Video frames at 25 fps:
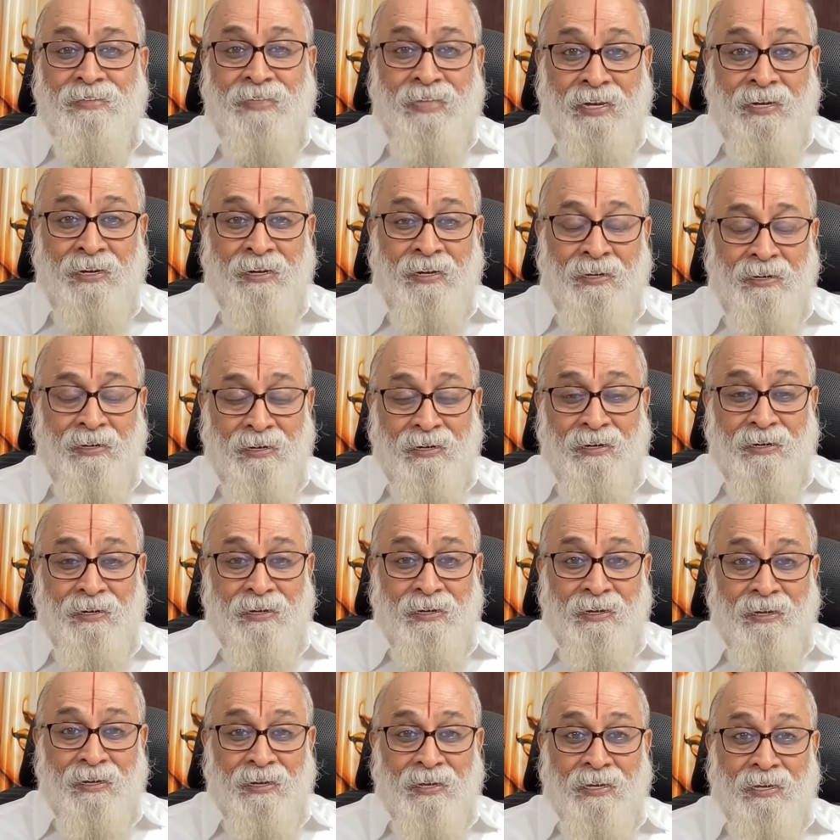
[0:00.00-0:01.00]
then
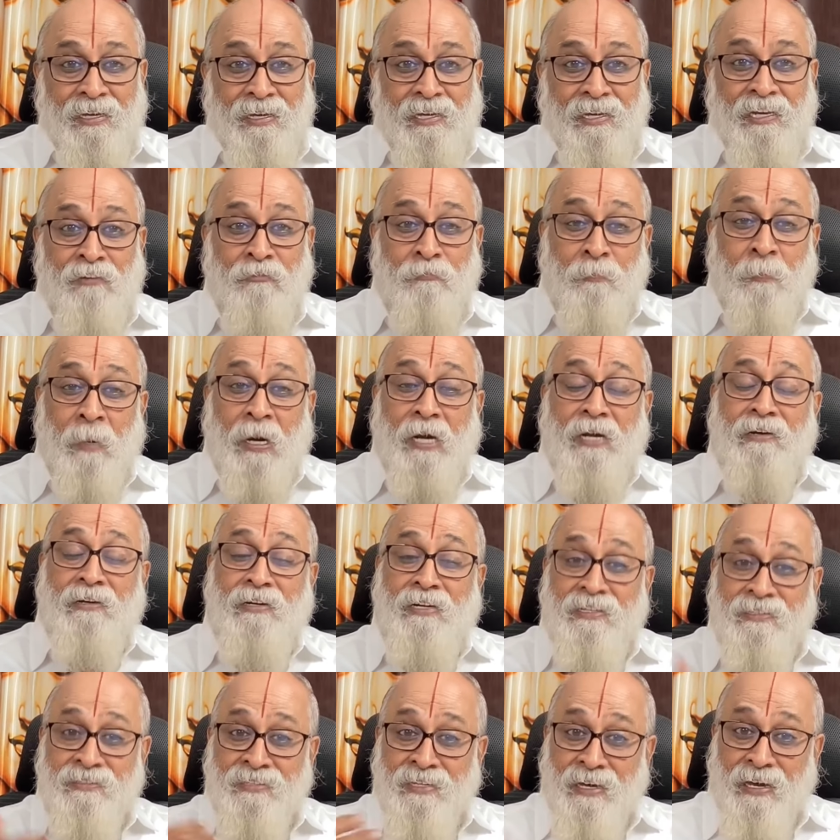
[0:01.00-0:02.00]
if my
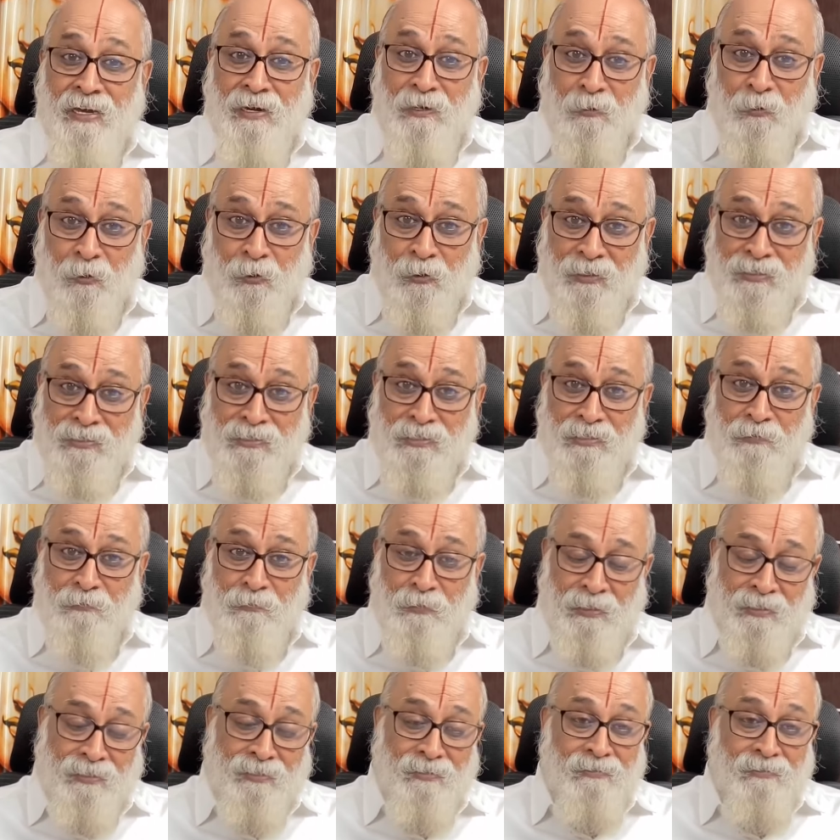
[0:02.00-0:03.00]
desire to
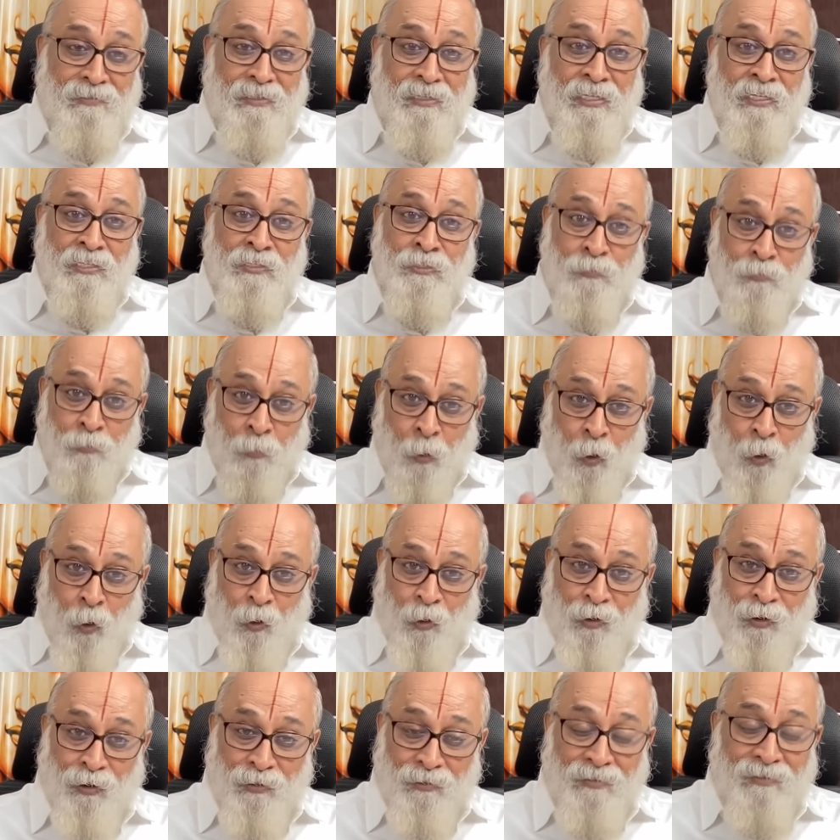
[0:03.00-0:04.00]
achieve it is
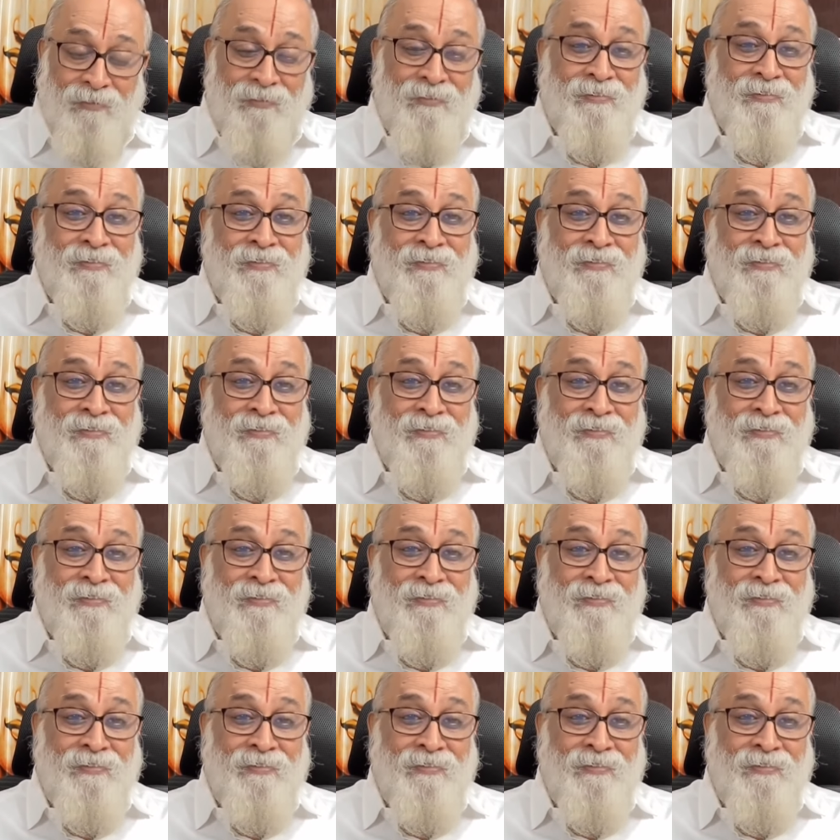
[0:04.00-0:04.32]
more,